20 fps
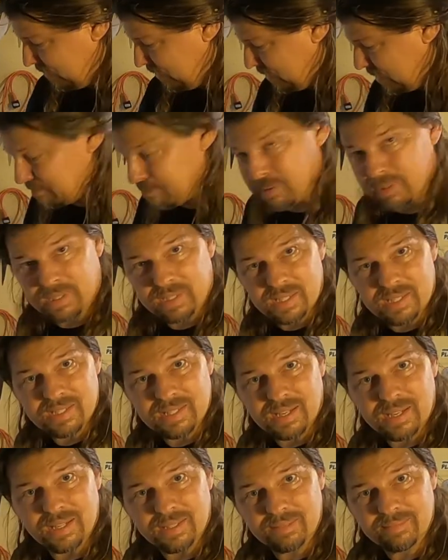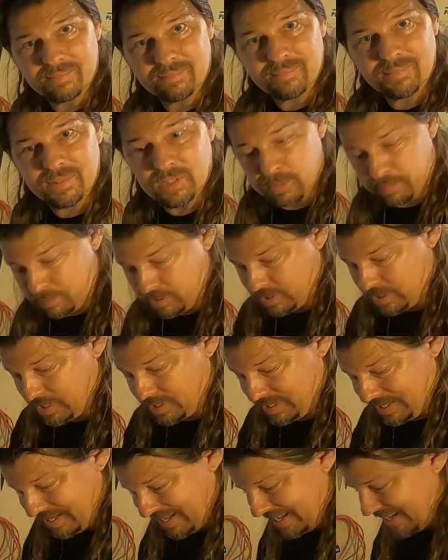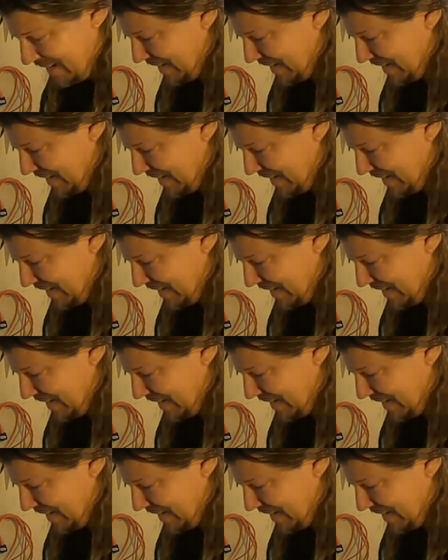to put this on. To put the